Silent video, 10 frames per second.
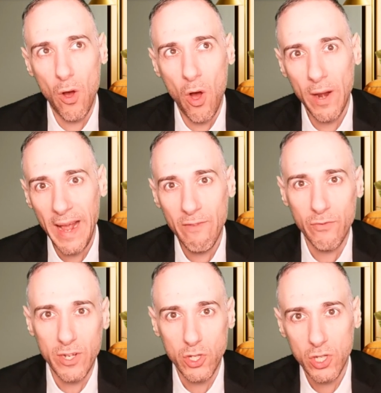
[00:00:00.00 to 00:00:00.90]
on
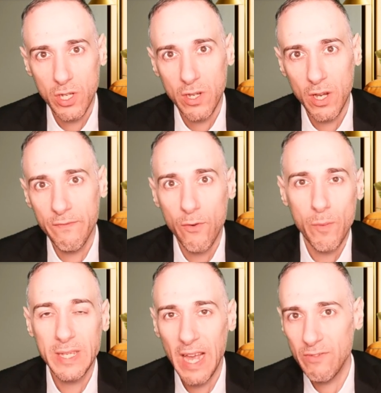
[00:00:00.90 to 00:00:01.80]
average,
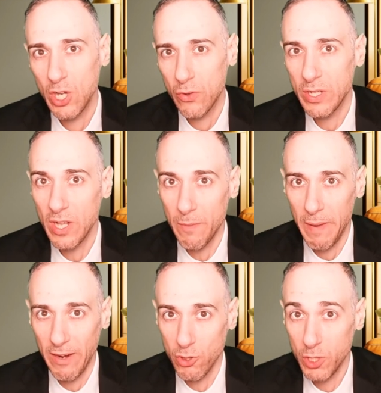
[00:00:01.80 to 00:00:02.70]
conformists have generally done
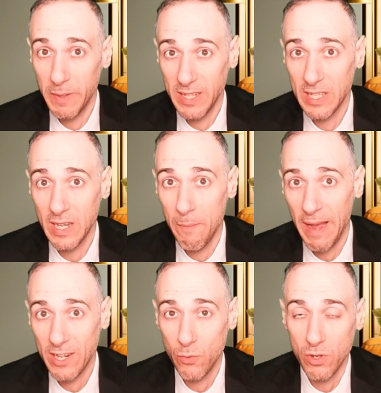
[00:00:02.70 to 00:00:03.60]
better, just because it's come
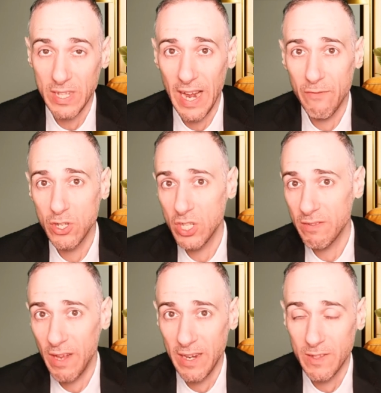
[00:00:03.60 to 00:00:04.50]
back towards an average
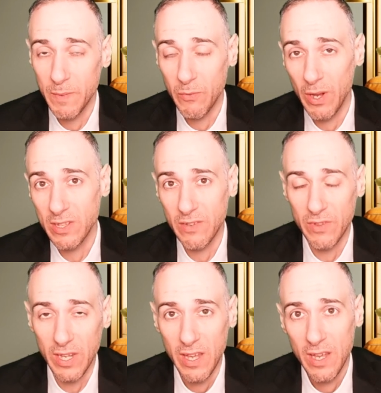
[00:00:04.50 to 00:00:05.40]
and it's been
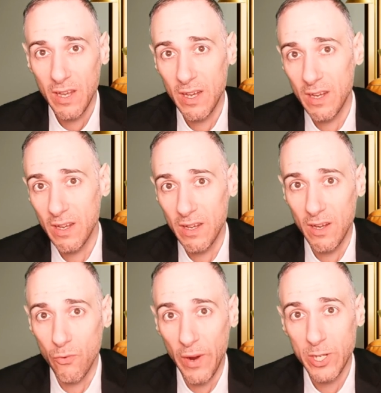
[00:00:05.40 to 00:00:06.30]
relatively
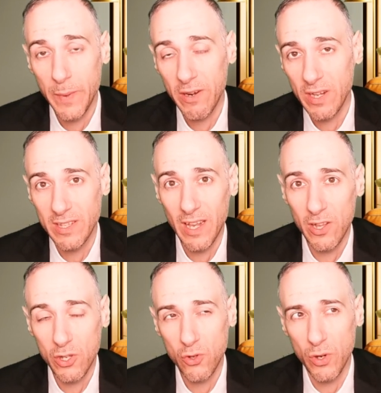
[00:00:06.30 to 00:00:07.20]
range bound and
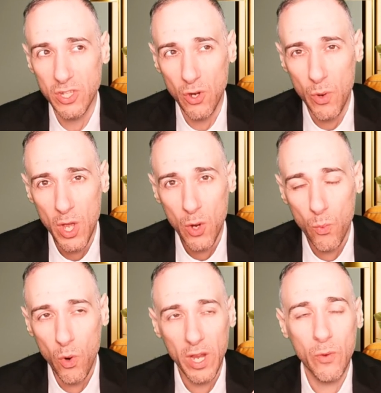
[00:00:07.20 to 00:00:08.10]
consolidatory. So
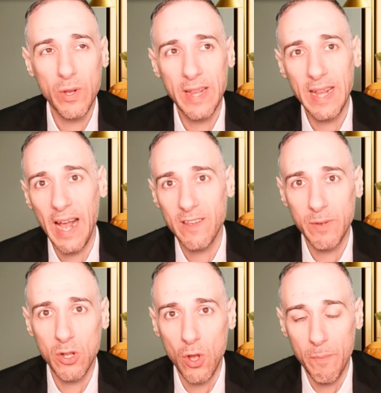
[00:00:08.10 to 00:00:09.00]
working within that has
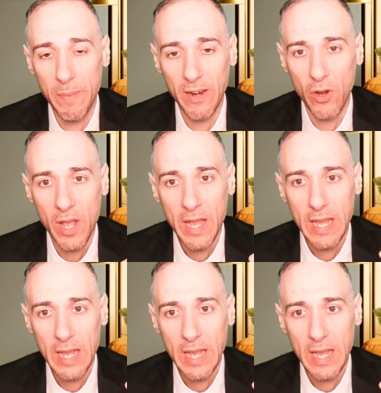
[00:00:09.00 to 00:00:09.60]
been a lot better.